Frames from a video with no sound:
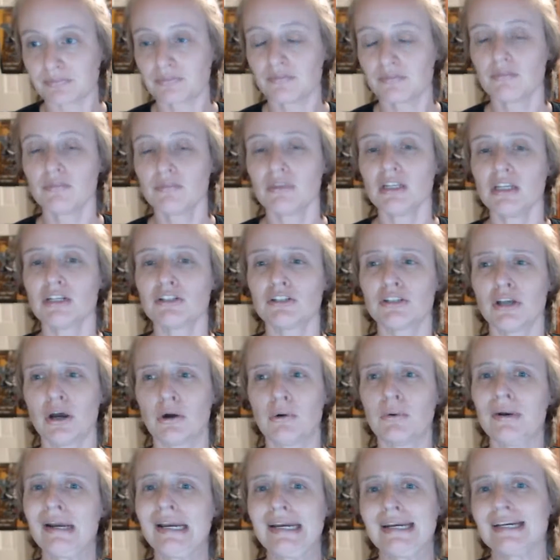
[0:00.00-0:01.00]
So
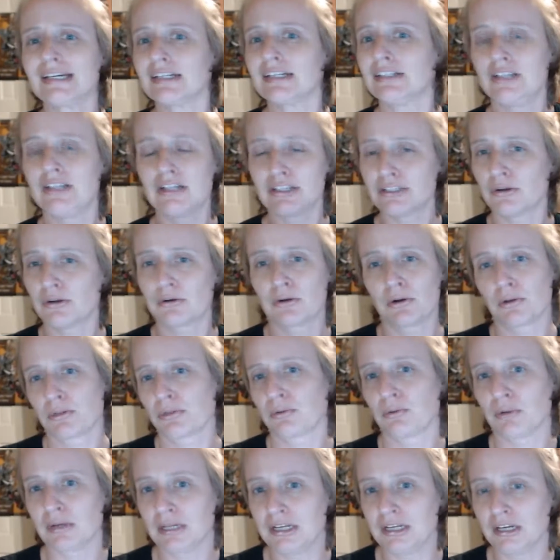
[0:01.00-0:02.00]
just don't go through
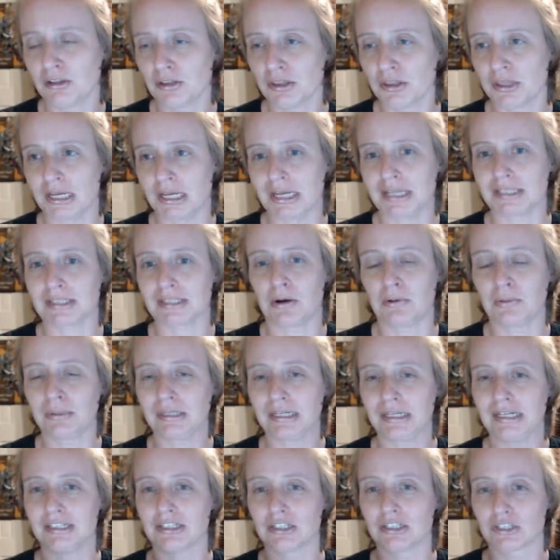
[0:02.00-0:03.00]
and kill things, only
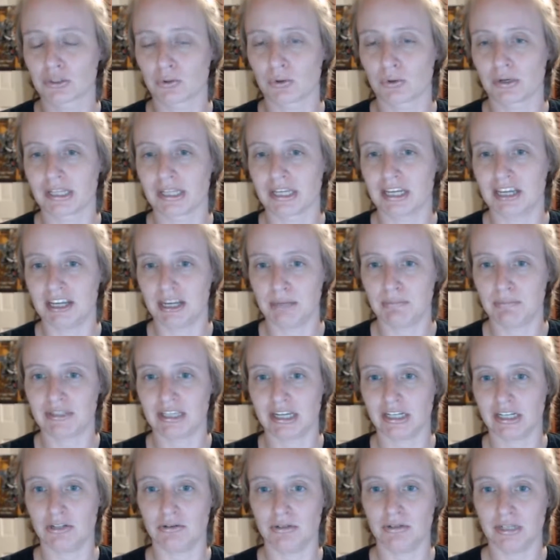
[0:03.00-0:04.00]
destroy the keeps that
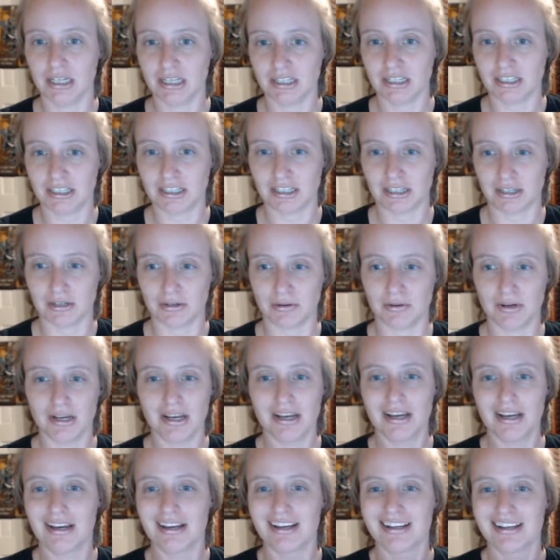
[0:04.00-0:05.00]
you need to.
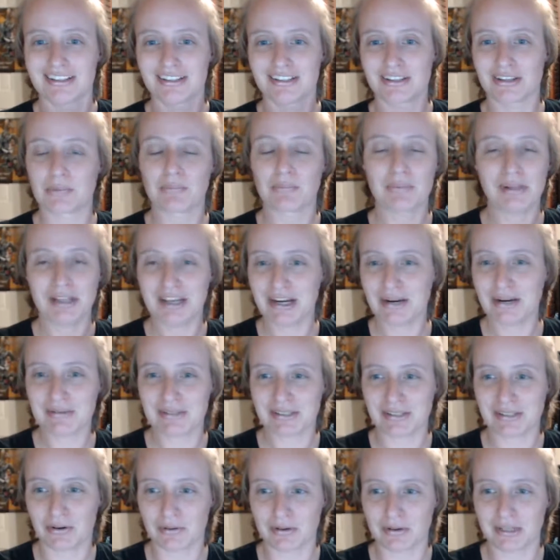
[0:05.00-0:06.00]
So the plan was
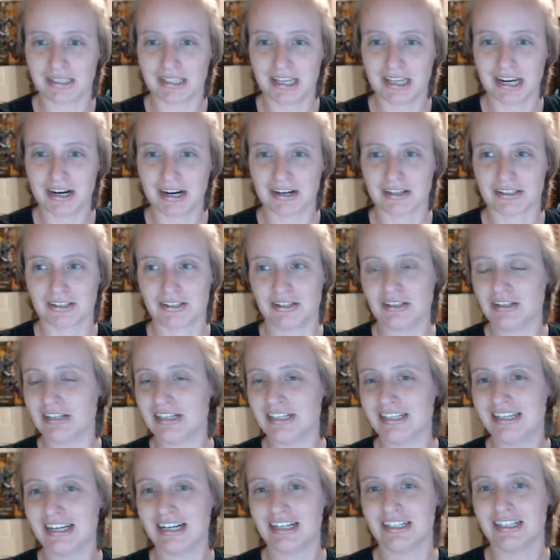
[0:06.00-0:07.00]
always there, so you can
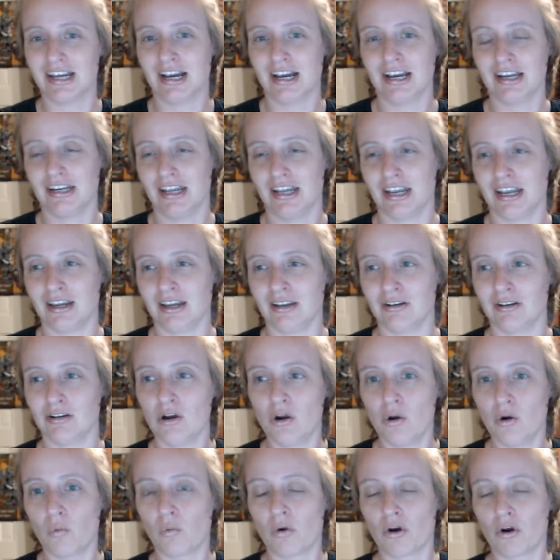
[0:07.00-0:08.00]
get it done in
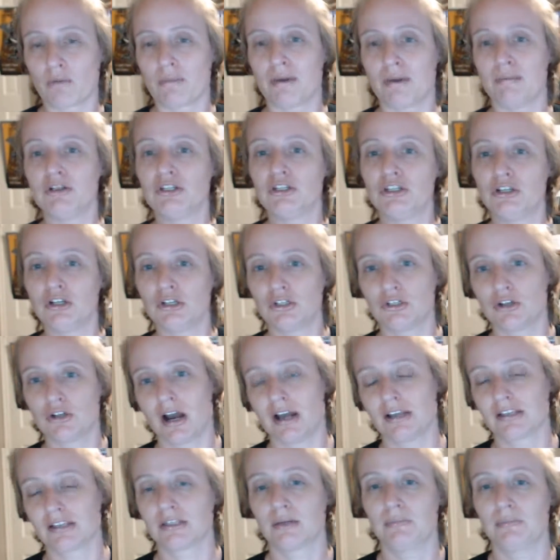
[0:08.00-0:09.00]
1 or maybe 2 tries,
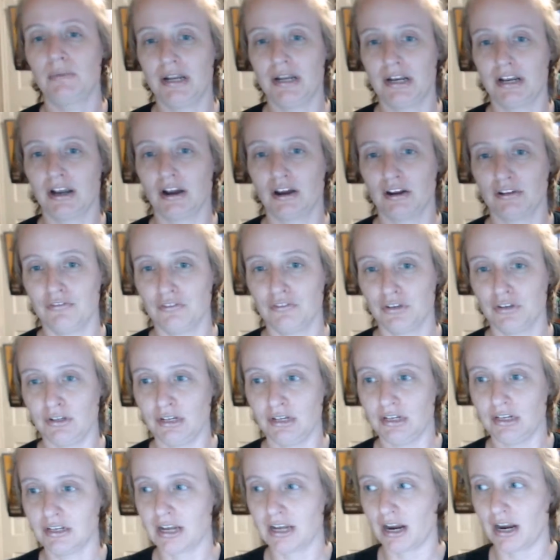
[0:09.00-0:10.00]
depending on if you need
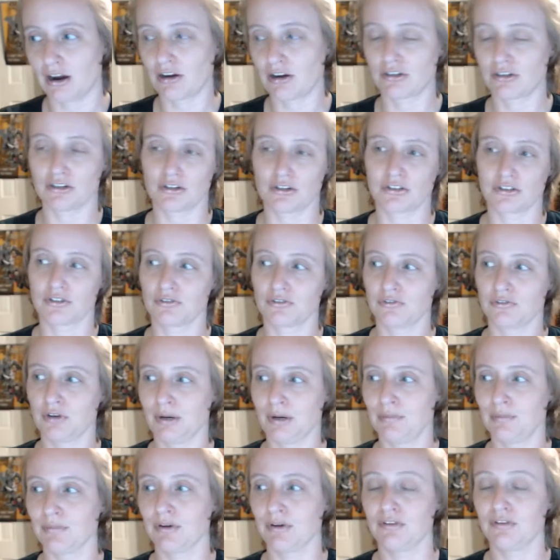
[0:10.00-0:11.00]
characters from
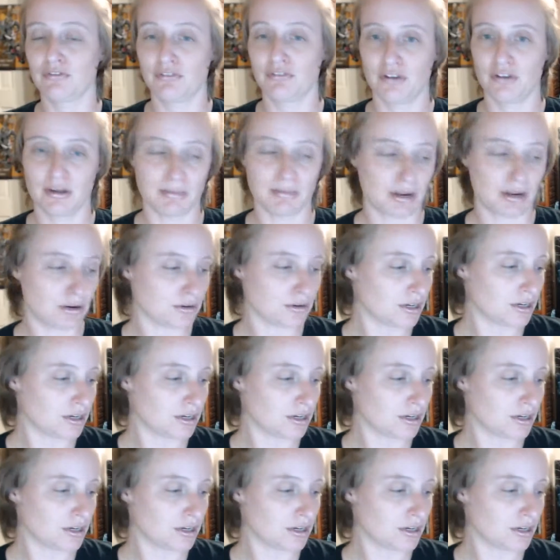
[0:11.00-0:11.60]
free mode.